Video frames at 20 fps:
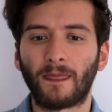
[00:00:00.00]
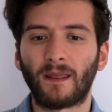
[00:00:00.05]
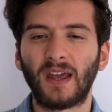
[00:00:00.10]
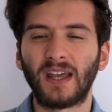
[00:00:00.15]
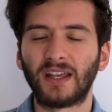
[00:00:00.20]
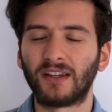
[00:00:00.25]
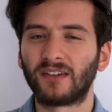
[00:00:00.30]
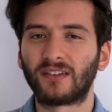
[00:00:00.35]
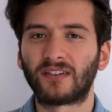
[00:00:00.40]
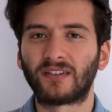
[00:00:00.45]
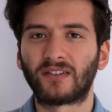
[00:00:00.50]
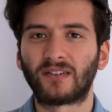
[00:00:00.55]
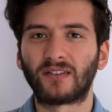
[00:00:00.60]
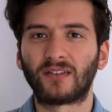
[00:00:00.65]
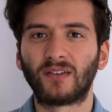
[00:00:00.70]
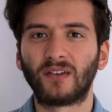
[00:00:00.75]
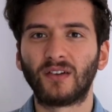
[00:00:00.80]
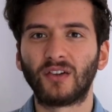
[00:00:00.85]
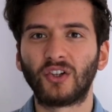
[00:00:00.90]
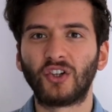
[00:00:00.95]

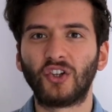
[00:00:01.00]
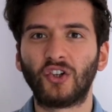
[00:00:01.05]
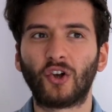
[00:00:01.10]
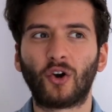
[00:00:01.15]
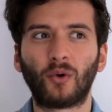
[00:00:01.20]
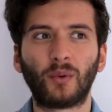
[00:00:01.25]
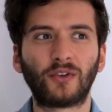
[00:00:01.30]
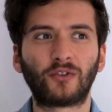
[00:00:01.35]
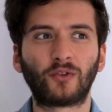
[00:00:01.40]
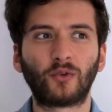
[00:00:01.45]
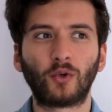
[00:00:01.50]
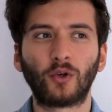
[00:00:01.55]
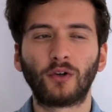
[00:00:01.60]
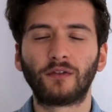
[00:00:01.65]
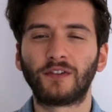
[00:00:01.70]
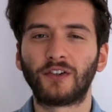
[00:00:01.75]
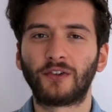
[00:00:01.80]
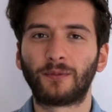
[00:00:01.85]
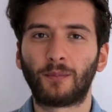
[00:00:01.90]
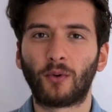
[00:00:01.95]
it's, you know, it's
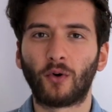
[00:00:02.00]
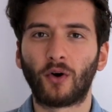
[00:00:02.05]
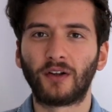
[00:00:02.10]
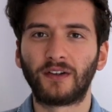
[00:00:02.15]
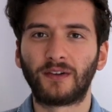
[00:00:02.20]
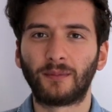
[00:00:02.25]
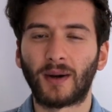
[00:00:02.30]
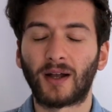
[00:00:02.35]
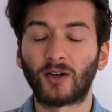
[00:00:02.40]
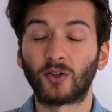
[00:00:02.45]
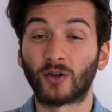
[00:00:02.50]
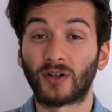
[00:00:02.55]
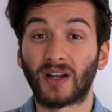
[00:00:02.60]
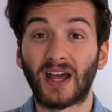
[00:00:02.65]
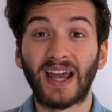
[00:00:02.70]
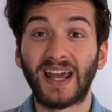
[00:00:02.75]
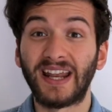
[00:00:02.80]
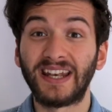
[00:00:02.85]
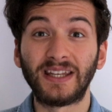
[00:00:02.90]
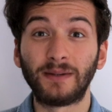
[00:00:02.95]
unloving to put a demand on
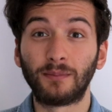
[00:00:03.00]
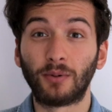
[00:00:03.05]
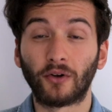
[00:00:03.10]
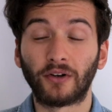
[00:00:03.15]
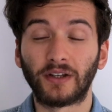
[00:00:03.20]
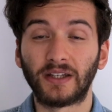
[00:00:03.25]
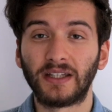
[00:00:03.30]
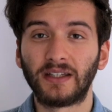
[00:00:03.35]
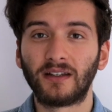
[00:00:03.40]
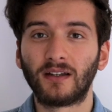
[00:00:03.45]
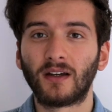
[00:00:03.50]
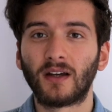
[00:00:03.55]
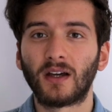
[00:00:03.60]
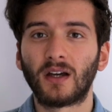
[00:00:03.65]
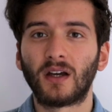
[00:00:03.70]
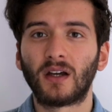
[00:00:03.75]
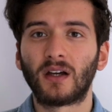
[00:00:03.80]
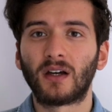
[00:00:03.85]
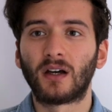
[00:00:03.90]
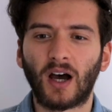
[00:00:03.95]
anybody.
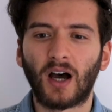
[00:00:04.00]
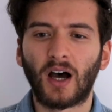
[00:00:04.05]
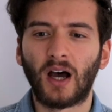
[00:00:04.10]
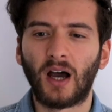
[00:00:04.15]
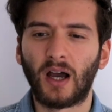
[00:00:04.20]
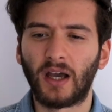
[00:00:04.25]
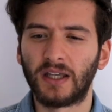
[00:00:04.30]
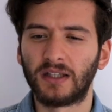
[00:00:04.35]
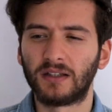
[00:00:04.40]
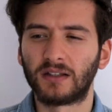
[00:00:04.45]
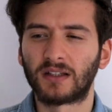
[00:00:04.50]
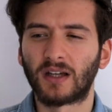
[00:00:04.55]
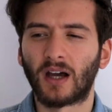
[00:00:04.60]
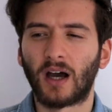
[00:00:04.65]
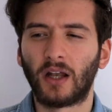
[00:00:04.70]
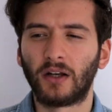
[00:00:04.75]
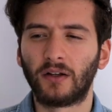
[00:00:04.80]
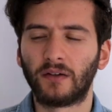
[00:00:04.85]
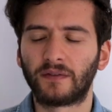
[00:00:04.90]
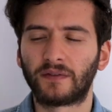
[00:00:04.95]
I
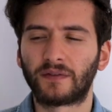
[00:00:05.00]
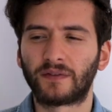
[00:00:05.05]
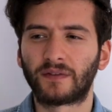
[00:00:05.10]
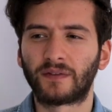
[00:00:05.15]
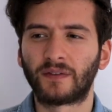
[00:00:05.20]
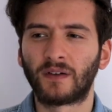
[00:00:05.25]
kind of,